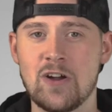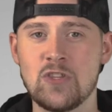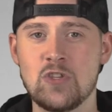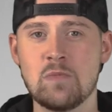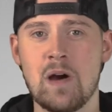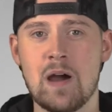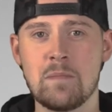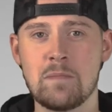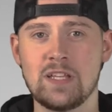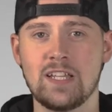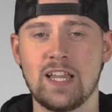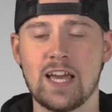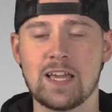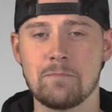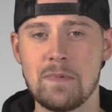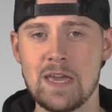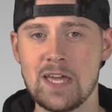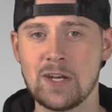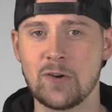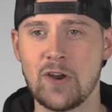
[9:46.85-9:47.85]
and you might be like,
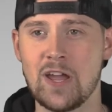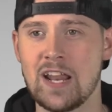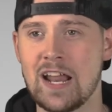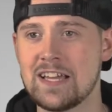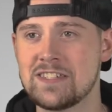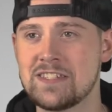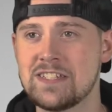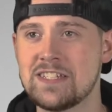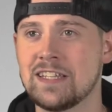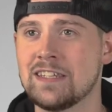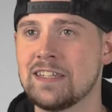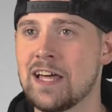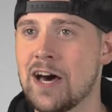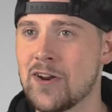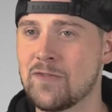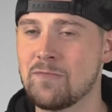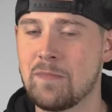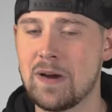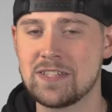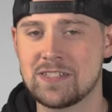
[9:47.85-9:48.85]
man, Grant, I see a
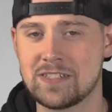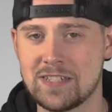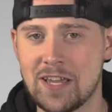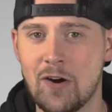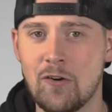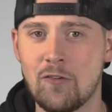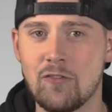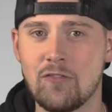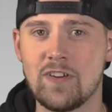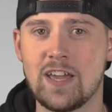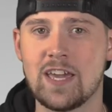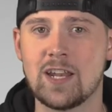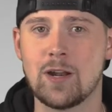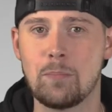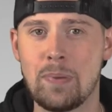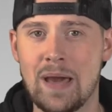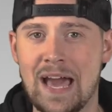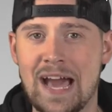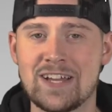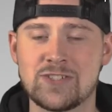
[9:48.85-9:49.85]
lot of myself in a
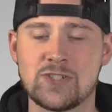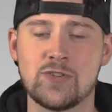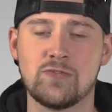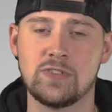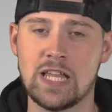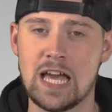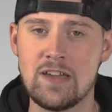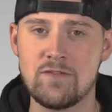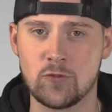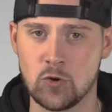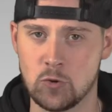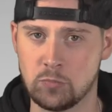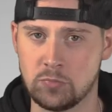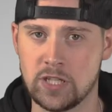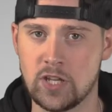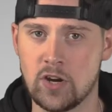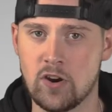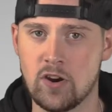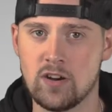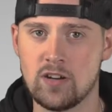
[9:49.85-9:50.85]
passive life group
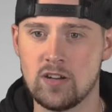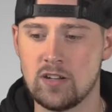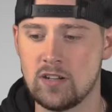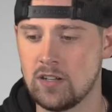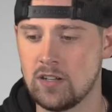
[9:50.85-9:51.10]
leader.